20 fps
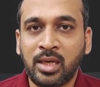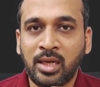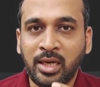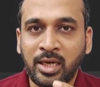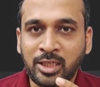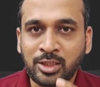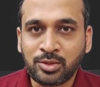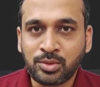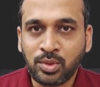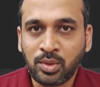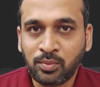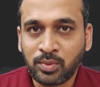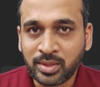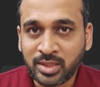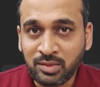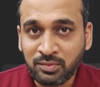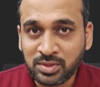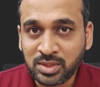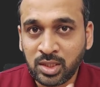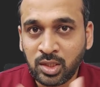as you are
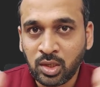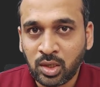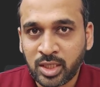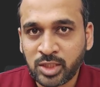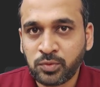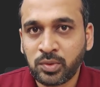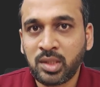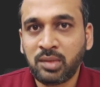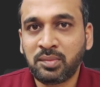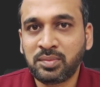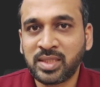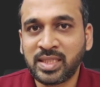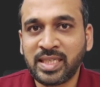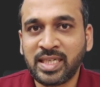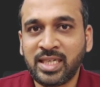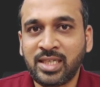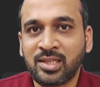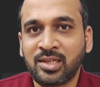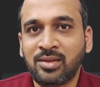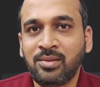working with a large volume of the
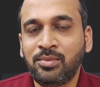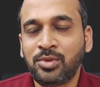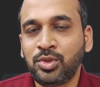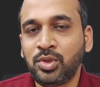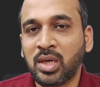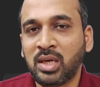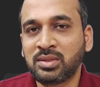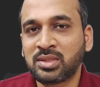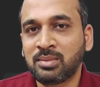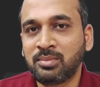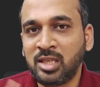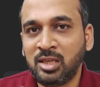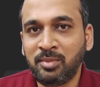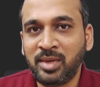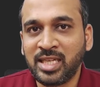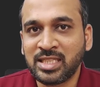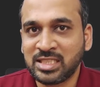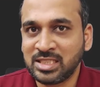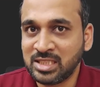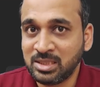data, you have some
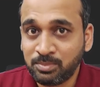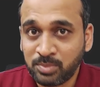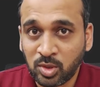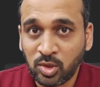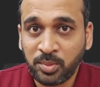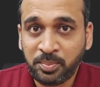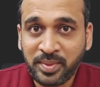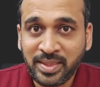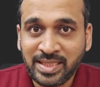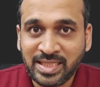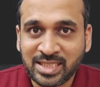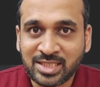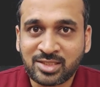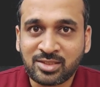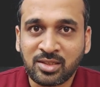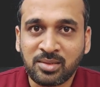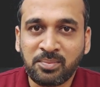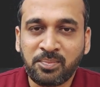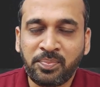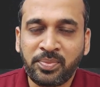limitations in Power B I
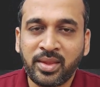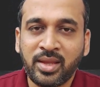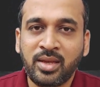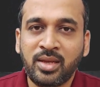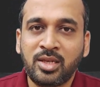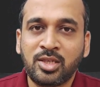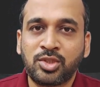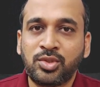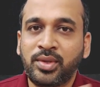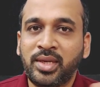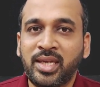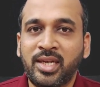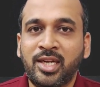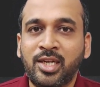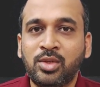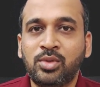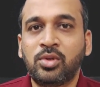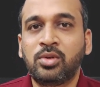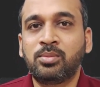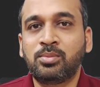desktop. So you
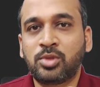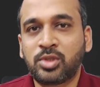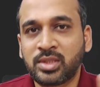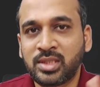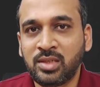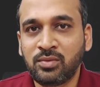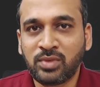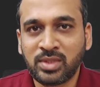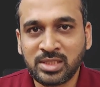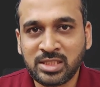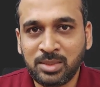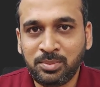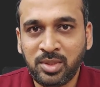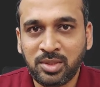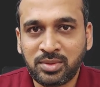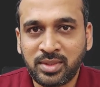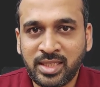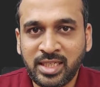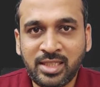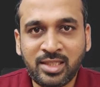cannot go more than one gigabyte
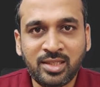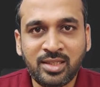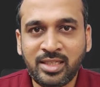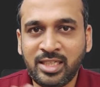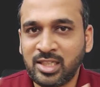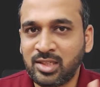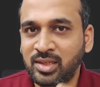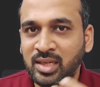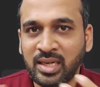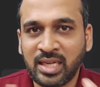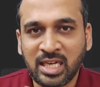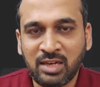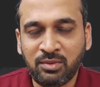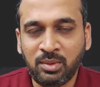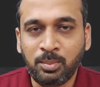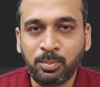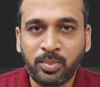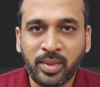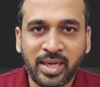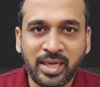of the data. It can have
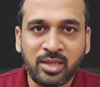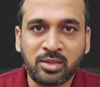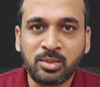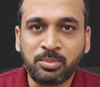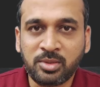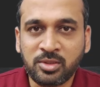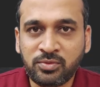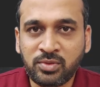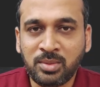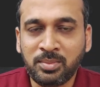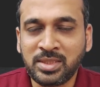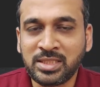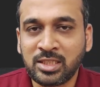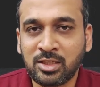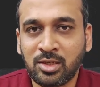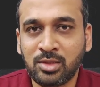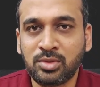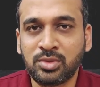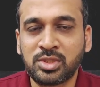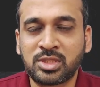impact on the performance and
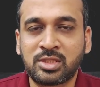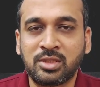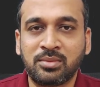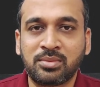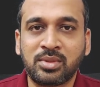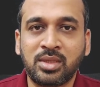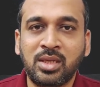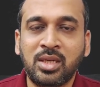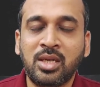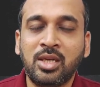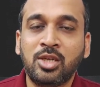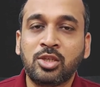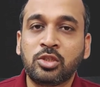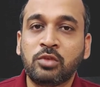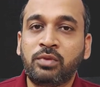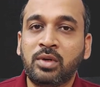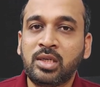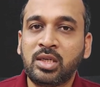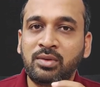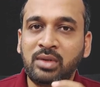all those stuff.
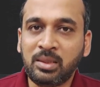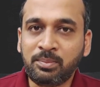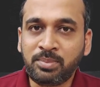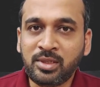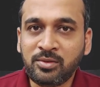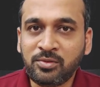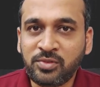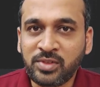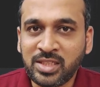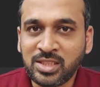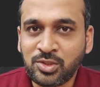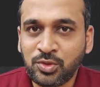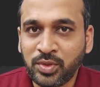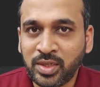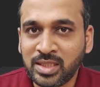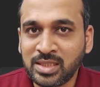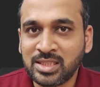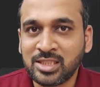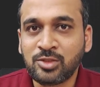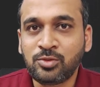So for development phase, you
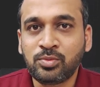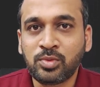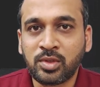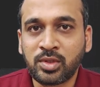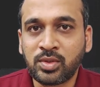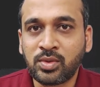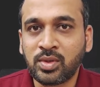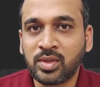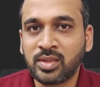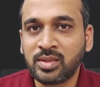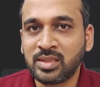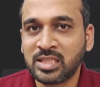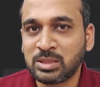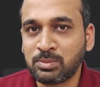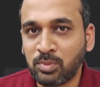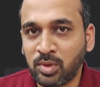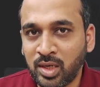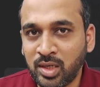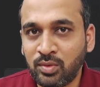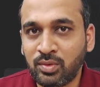can just work on
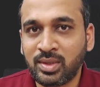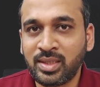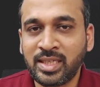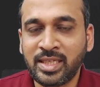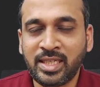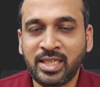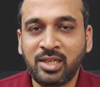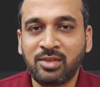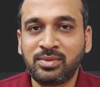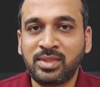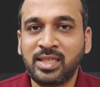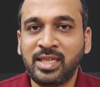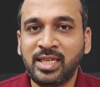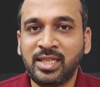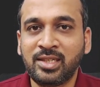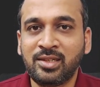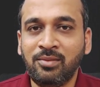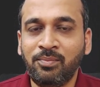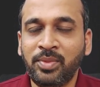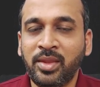small quantity of the
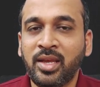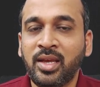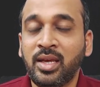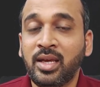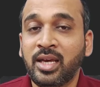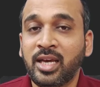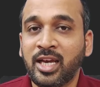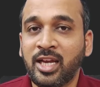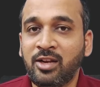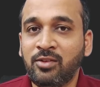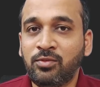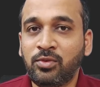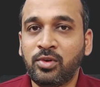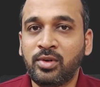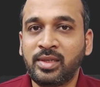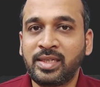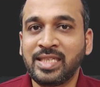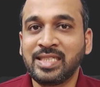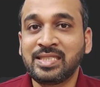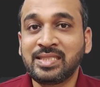data. And
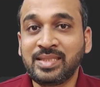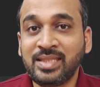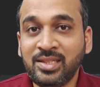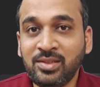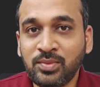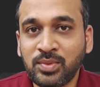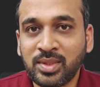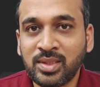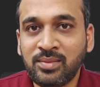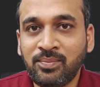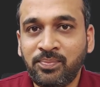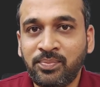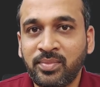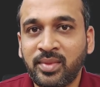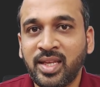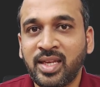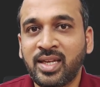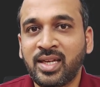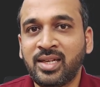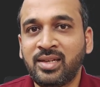for testing one,
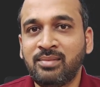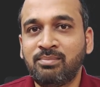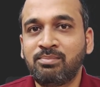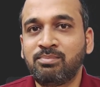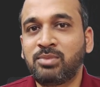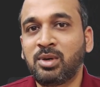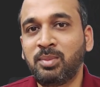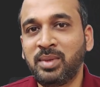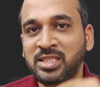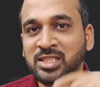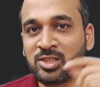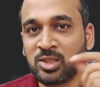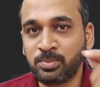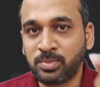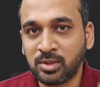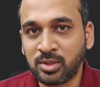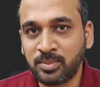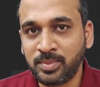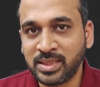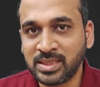they can publish into
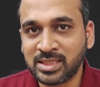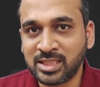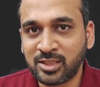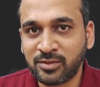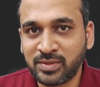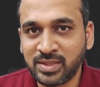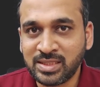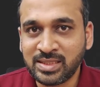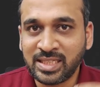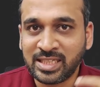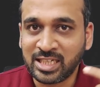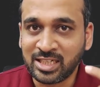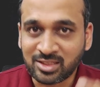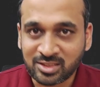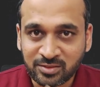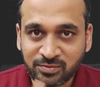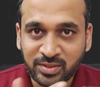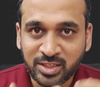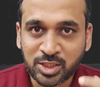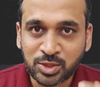Power B I service, they can
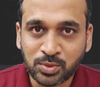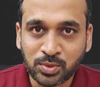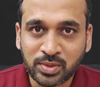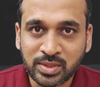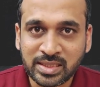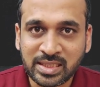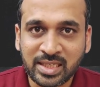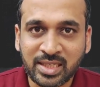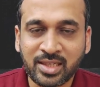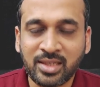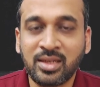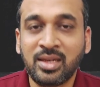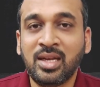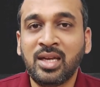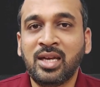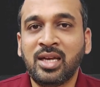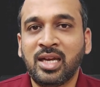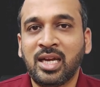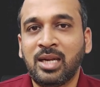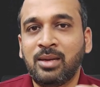refresh over there,
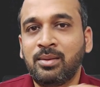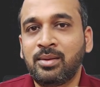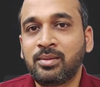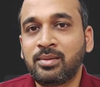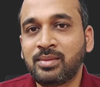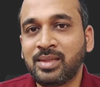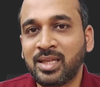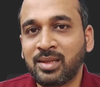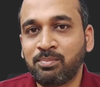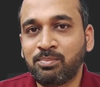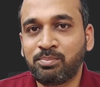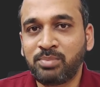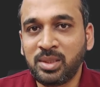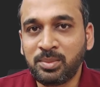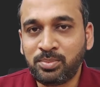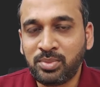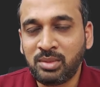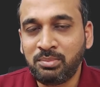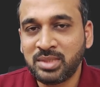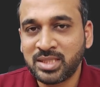and the
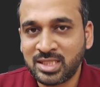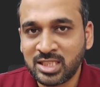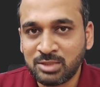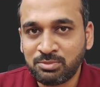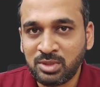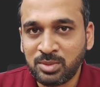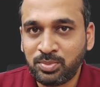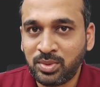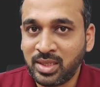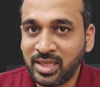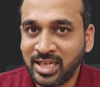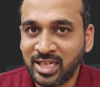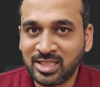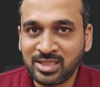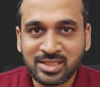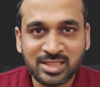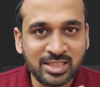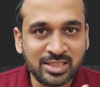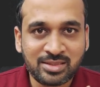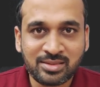people, business people
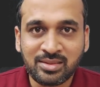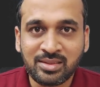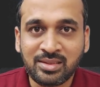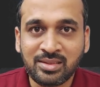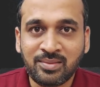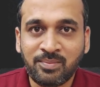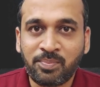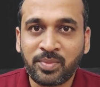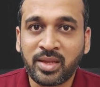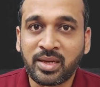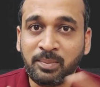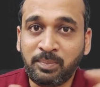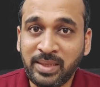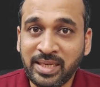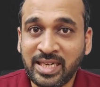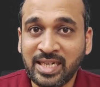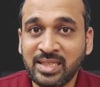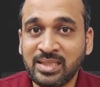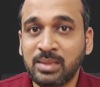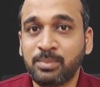can just
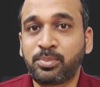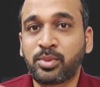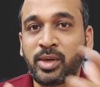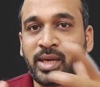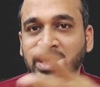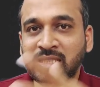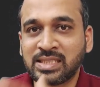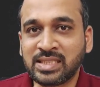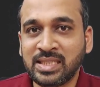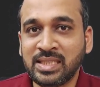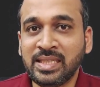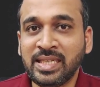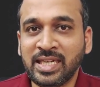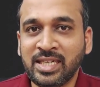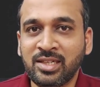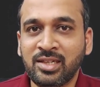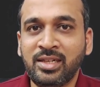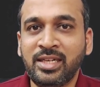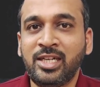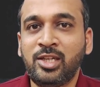replicate the production
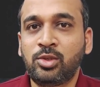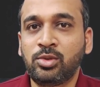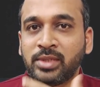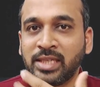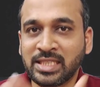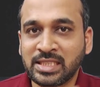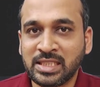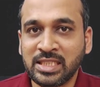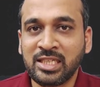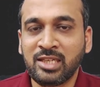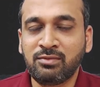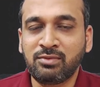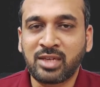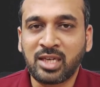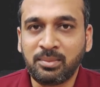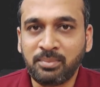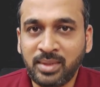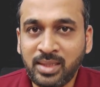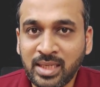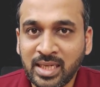data into testing
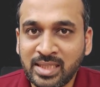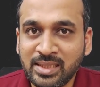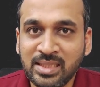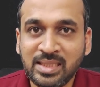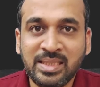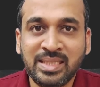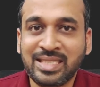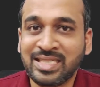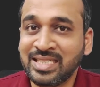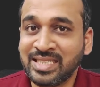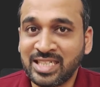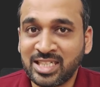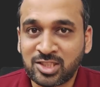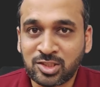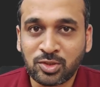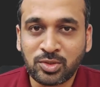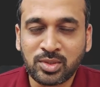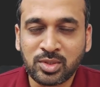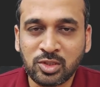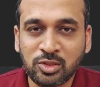environment, and then they can
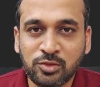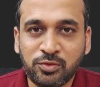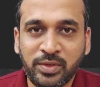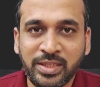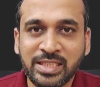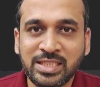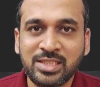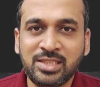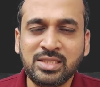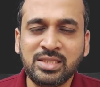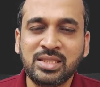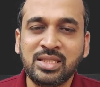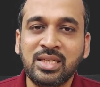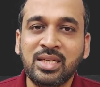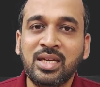test out those features.